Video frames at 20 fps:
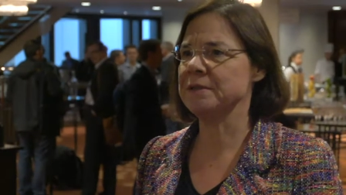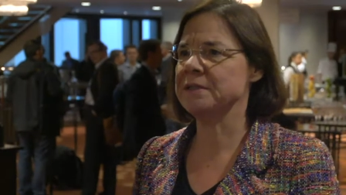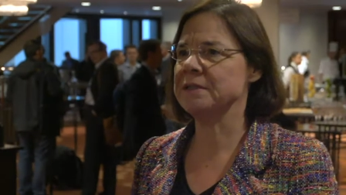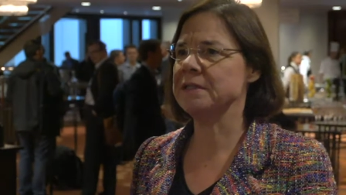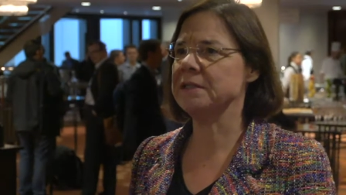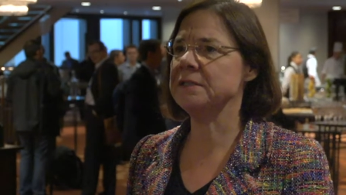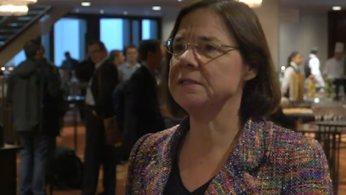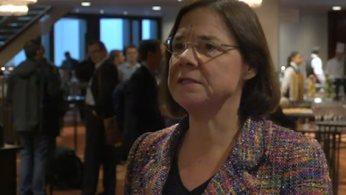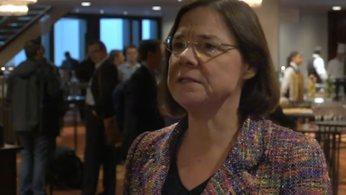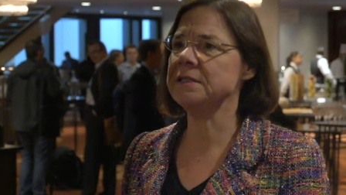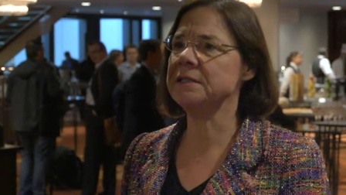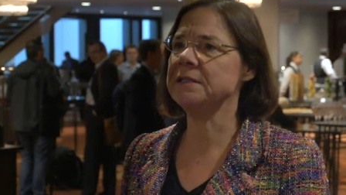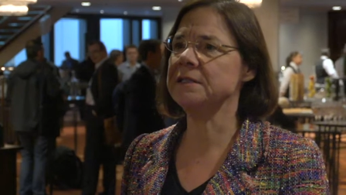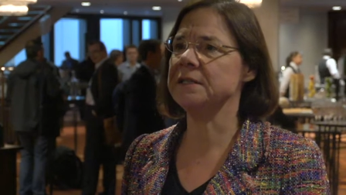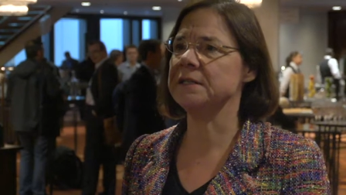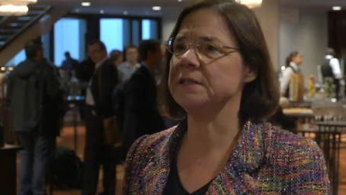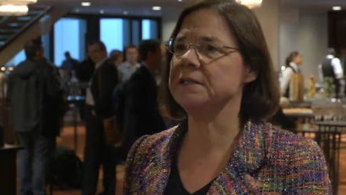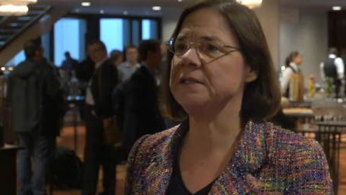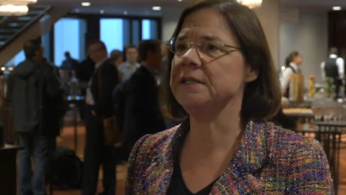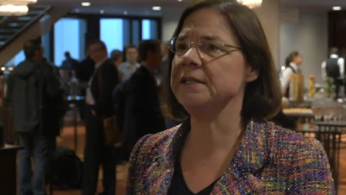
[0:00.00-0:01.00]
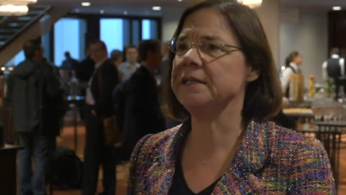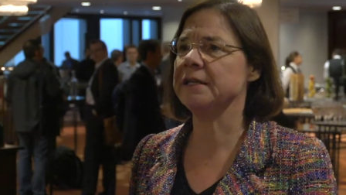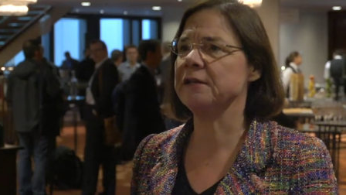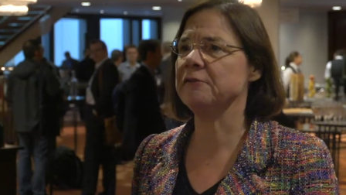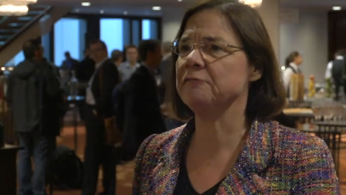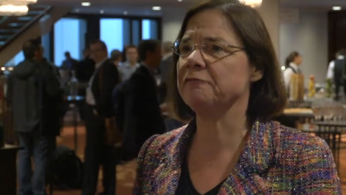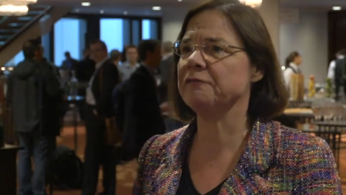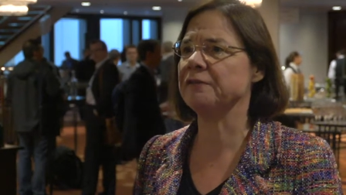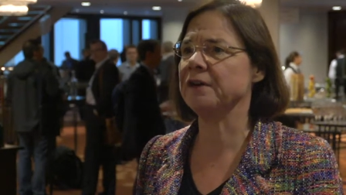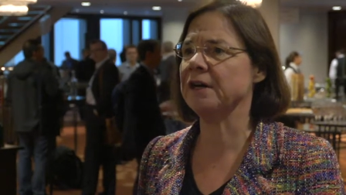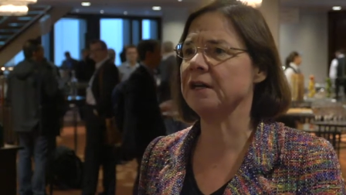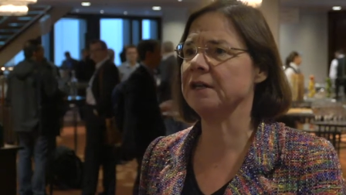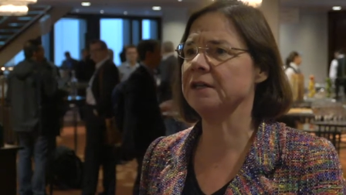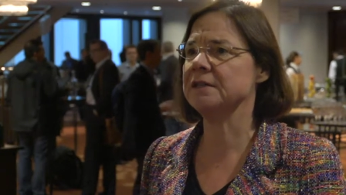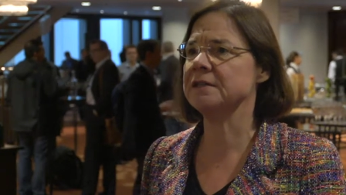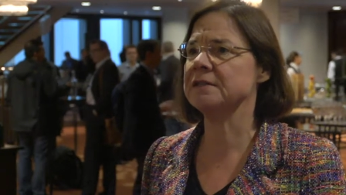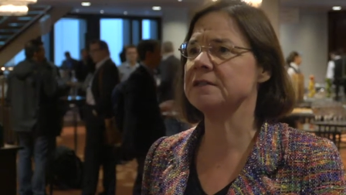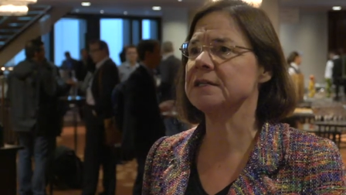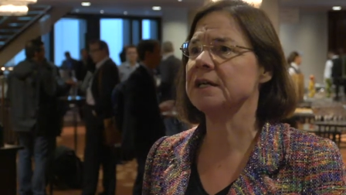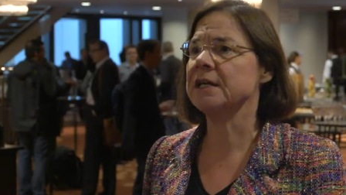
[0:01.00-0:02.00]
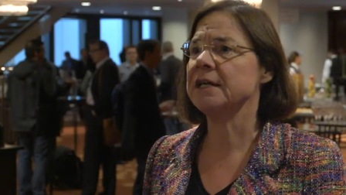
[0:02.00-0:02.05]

citizen that he can find